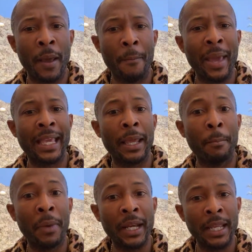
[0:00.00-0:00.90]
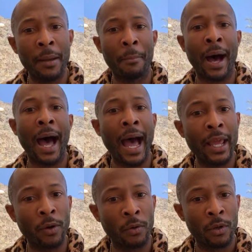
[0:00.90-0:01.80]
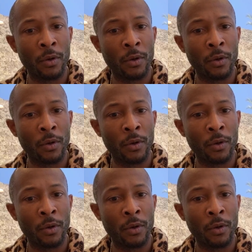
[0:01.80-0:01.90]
Making money my idol.